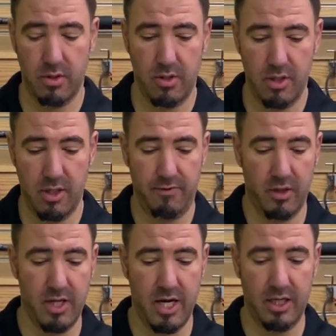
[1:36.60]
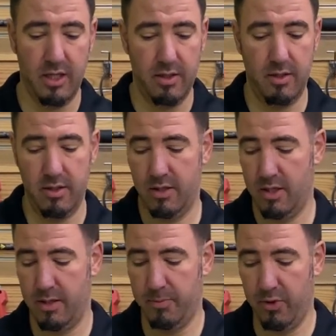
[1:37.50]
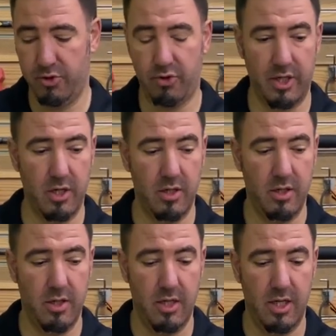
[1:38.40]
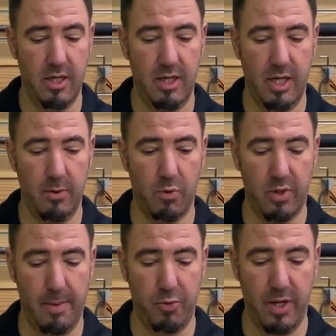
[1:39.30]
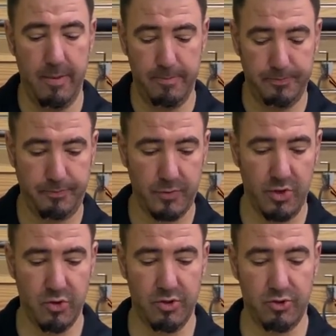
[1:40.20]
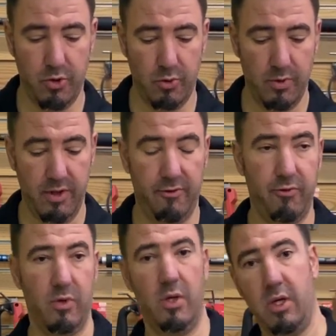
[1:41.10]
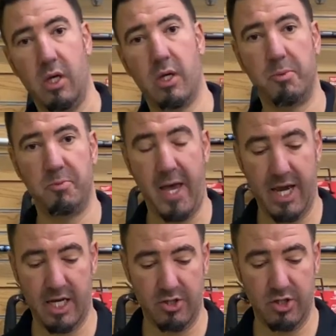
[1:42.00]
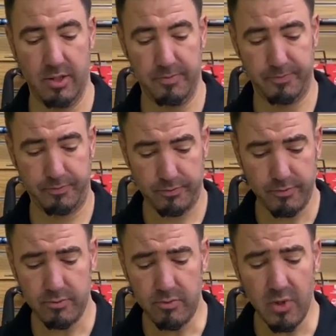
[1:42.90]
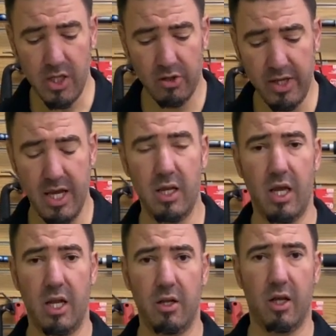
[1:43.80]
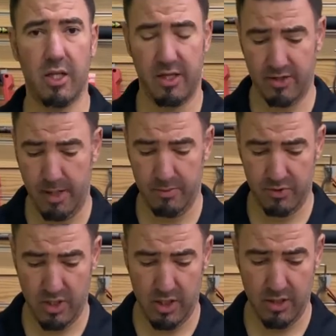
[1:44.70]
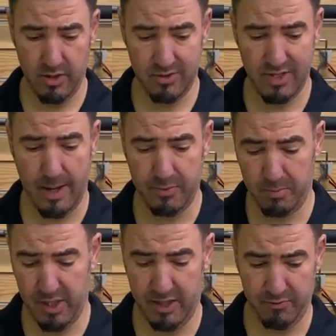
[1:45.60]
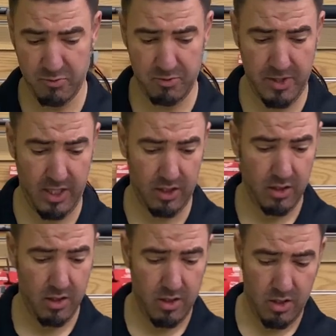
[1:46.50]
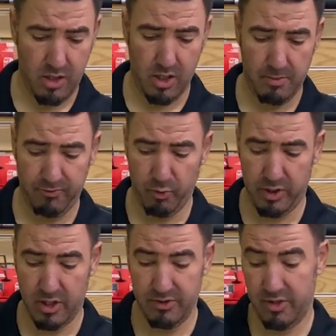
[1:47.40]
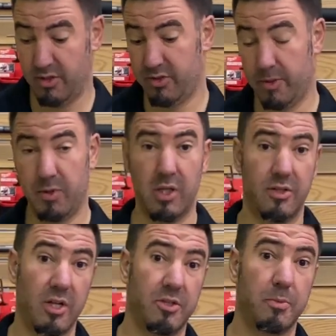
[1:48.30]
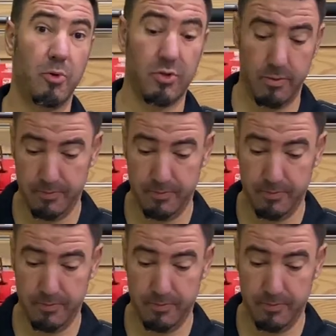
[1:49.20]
And if you lock it, when you pull the trigger, it won't operate. It's also, if it comes back at you, it'll hit and a lot of times stop the blade from spinning before it cuts into something that's not supposed to.